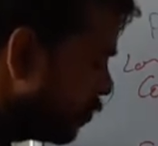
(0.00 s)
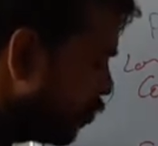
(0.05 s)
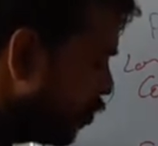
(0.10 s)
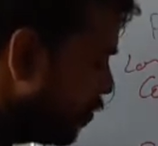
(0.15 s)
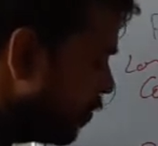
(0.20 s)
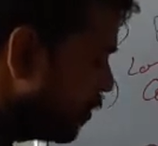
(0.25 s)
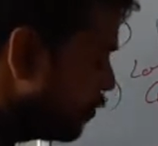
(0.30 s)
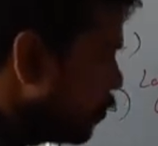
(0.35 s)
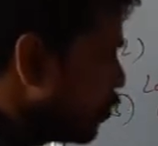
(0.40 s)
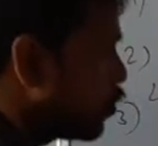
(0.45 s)

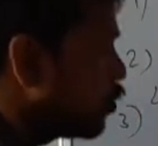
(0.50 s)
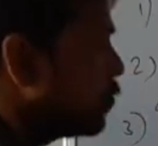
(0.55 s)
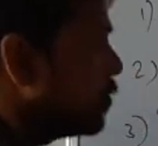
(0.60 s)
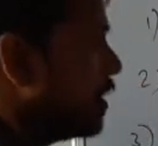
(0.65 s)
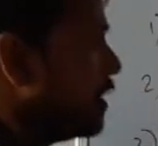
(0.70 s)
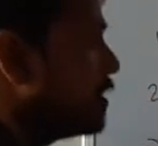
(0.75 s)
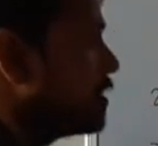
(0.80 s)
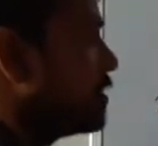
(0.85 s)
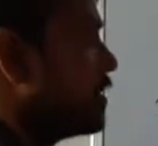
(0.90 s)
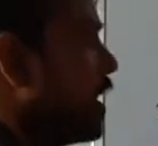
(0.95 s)
O1, O2
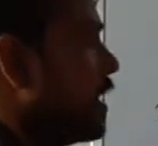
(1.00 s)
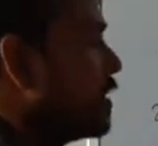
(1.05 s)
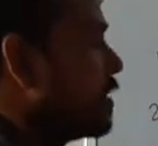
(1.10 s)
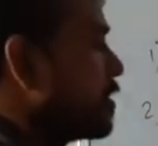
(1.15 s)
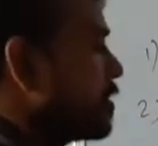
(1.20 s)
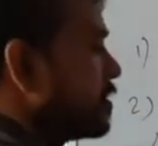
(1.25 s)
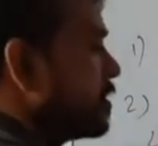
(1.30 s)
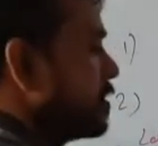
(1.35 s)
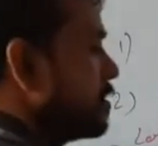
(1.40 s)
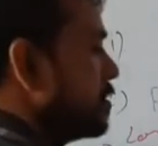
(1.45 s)
means
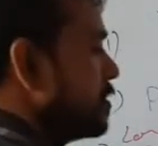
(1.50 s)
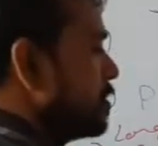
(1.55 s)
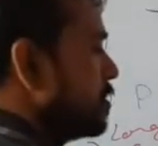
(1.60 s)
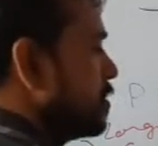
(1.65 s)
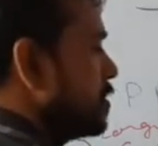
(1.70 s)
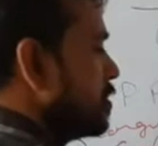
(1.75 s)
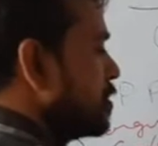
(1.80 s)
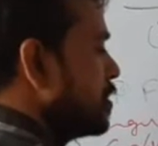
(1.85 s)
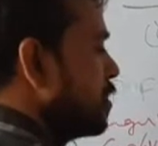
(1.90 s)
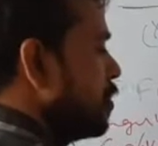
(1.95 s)
directrices. This
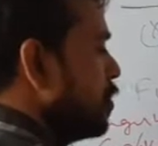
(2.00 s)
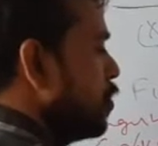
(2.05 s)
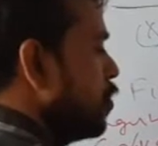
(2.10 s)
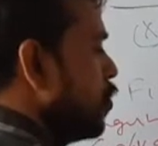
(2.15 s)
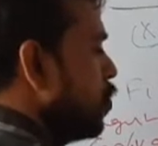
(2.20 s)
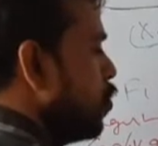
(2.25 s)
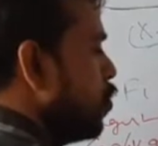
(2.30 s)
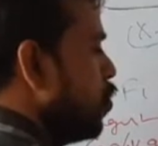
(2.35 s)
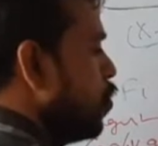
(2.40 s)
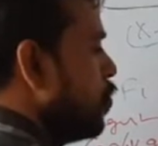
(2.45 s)
is
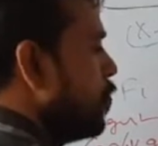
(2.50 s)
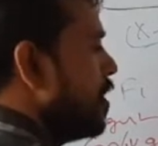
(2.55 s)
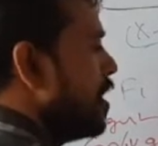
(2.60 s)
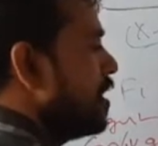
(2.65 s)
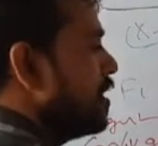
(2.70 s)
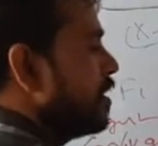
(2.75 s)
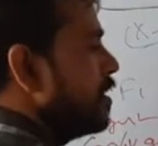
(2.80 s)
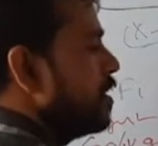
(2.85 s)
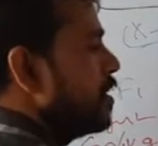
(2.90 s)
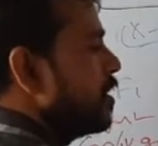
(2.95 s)

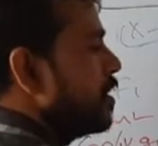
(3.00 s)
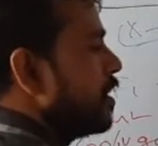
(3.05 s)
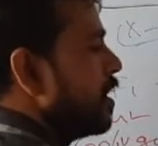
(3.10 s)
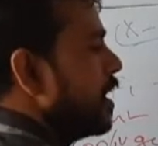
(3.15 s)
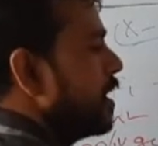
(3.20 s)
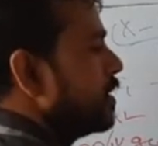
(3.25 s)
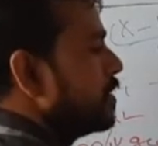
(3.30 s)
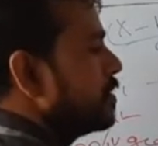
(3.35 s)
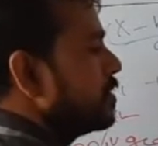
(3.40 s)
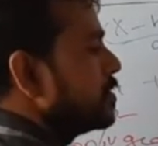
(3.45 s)
O1
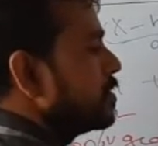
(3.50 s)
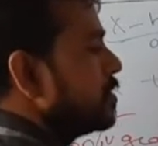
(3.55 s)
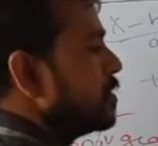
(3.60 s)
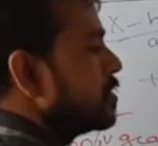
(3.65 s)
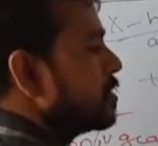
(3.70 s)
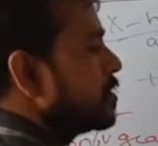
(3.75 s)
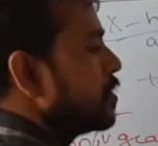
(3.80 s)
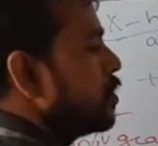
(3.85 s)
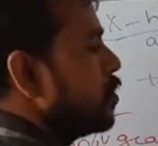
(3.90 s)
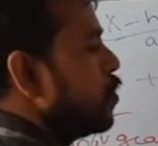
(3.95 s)
and this
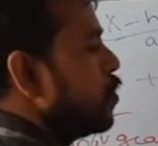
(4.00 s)
is